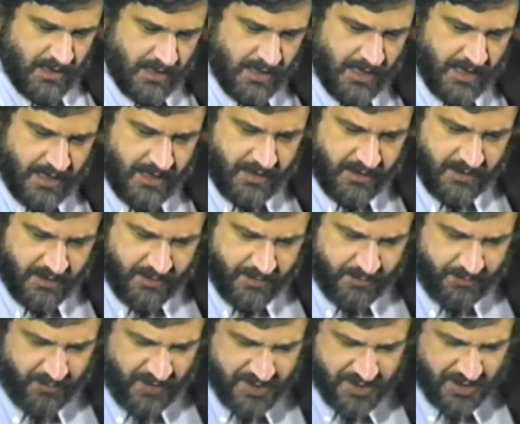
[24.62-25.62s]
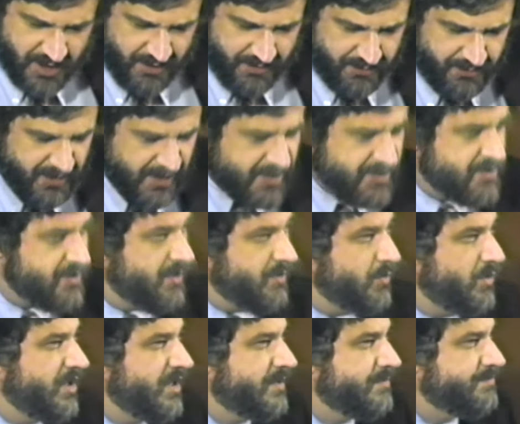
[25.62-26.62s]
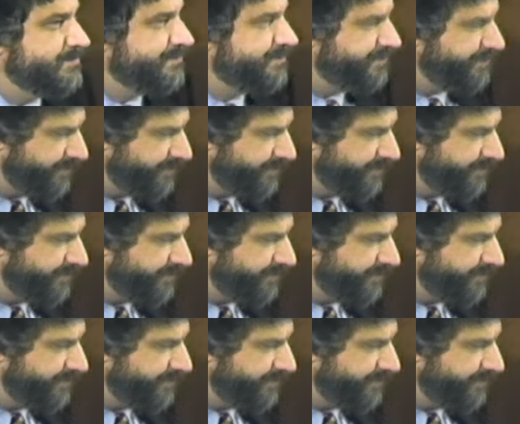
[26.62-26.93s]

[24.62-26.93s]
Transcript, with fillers: I uh, must confess that when